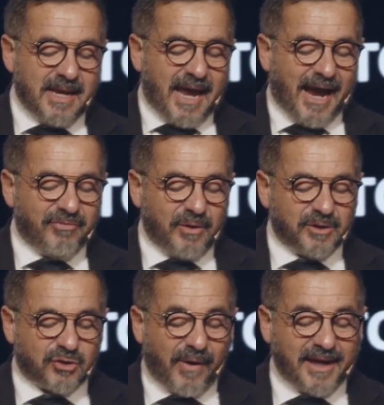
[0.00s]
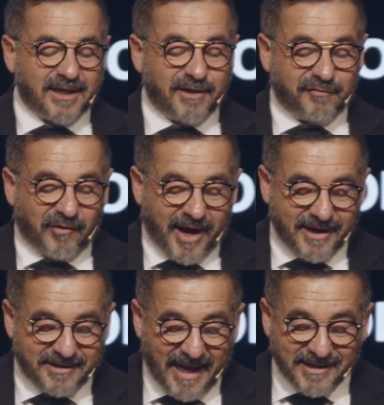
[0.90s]
and they were greatly
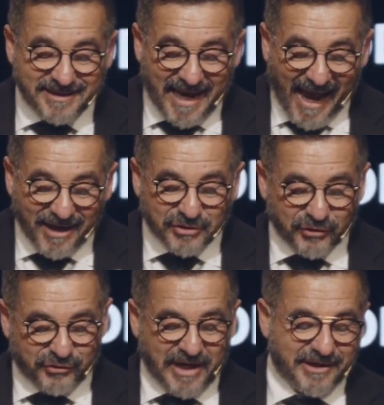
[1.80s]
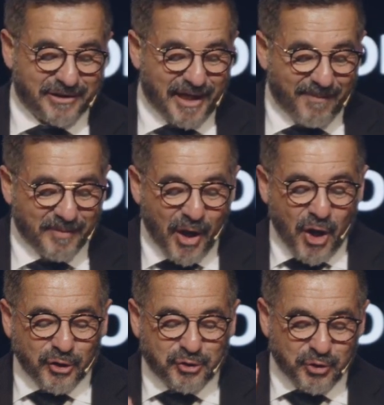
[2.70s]
afraid. Then the angel said to them,
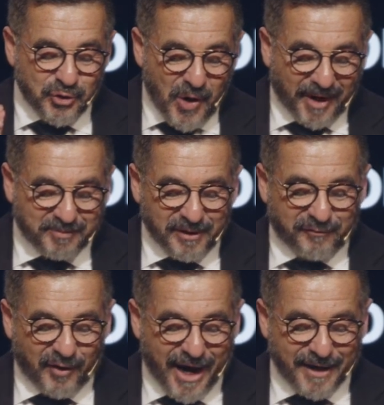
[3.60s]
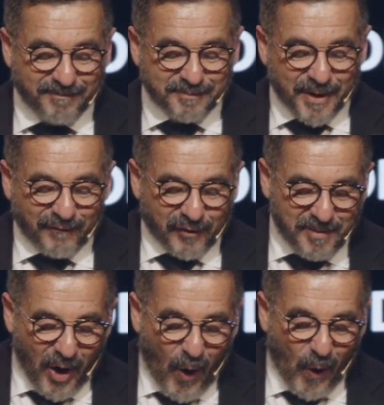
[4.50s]
'Do not be afraid, for
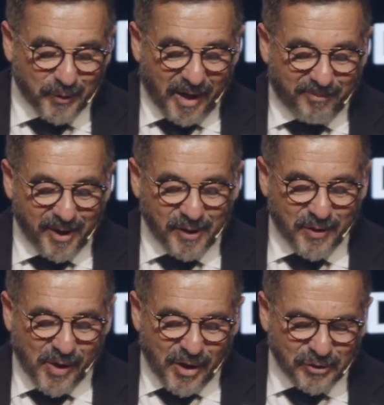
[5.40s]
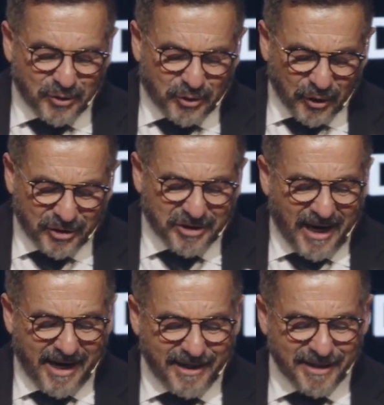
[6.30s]
behold, I bring you good
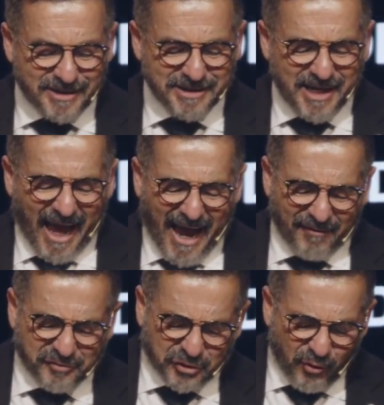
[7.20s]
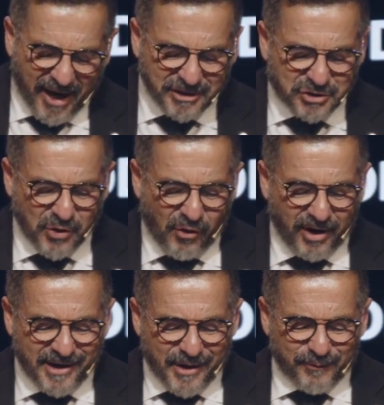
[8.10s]
tidings of great
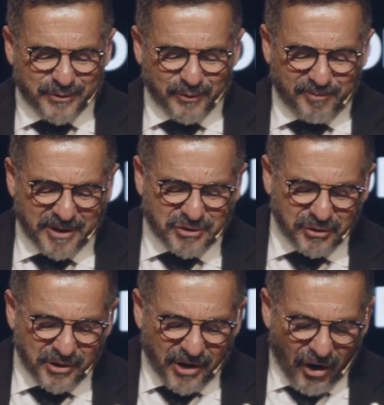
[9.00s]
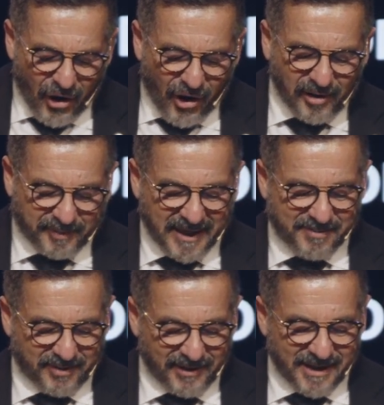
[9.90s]
joy, which will be to all
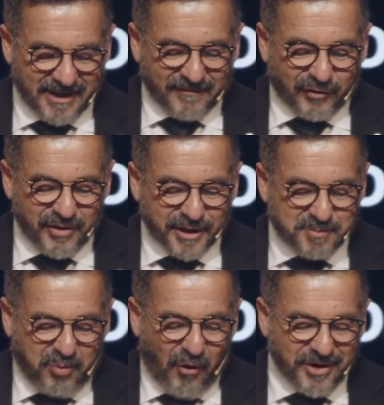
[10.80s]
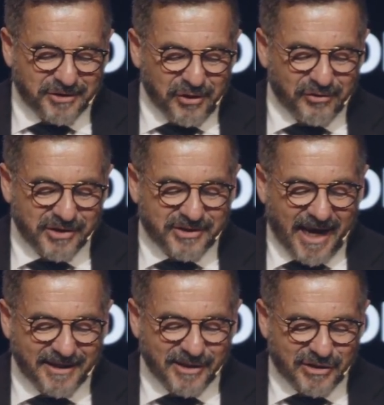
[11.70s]
people. For there's born to you this
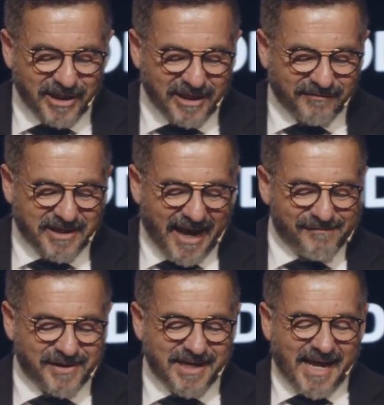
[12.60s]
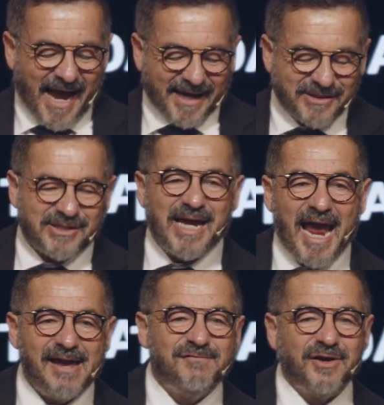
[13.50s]
day in the city of David a
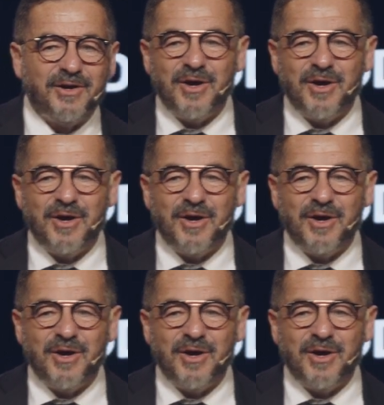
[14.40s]
Savior,